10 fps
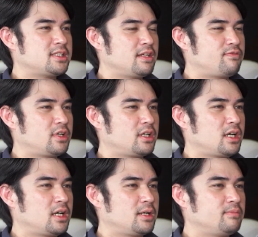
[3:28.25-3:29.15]
safer,
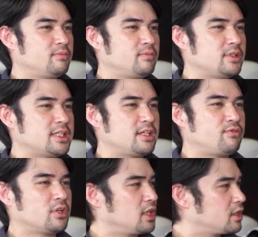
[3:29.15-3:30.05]
let's say,
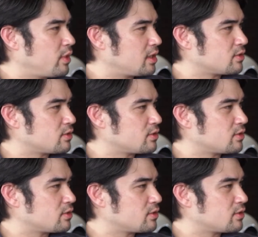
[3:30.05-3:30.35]
for earthquake?